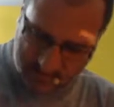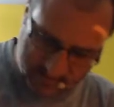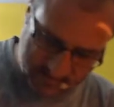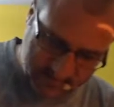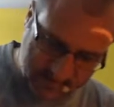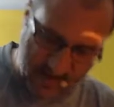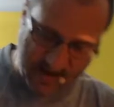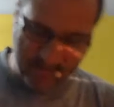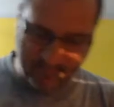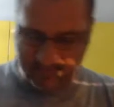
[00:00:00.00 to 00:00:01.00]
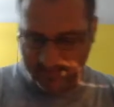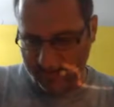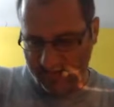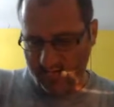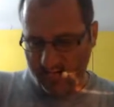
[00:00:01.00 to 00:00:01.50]
It's just that
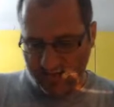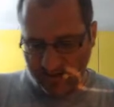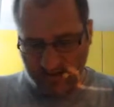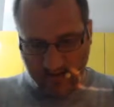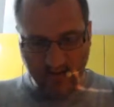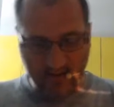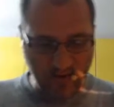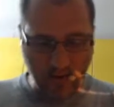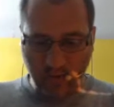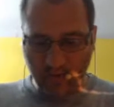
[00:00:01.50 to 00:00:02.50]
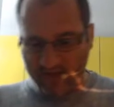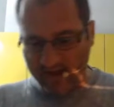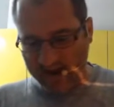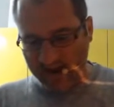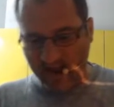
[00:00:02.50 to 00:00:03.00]
they always
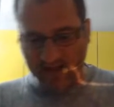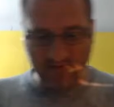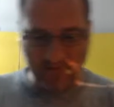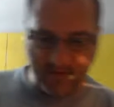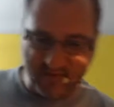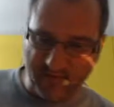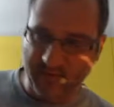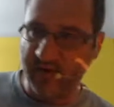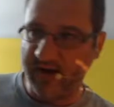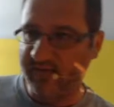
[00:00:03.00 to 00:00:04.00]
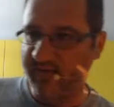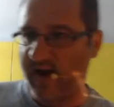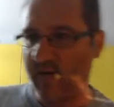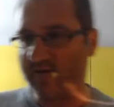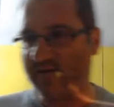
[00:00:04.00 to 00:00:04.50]
say add as much as you need
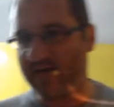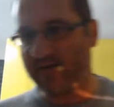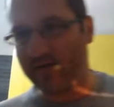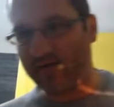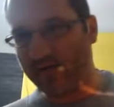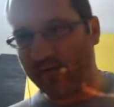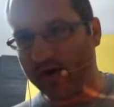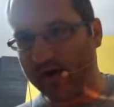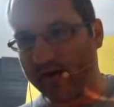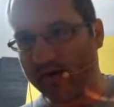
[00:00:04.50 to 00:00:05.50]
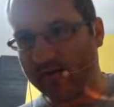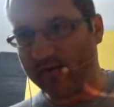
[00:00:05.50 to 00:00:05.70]
flour. See, it's not really working.